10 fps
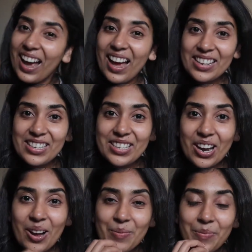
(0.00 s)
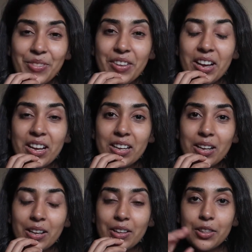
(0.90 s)
And
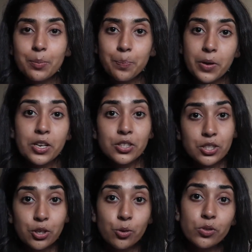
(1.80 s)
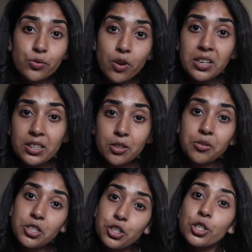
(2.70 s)
the person who was running the
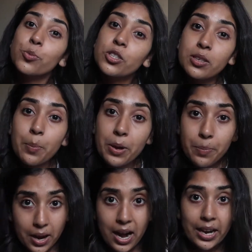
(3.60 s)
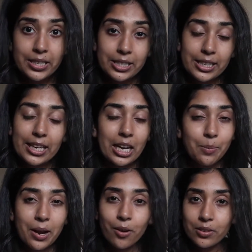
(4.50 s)
auditions was a bit behind, and he
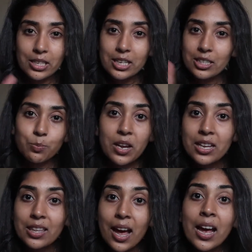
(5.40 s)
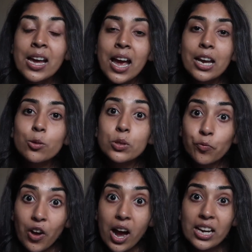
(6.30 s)
came out and he explained that, and it was
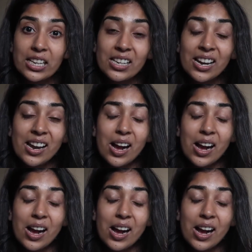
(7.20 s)
fine.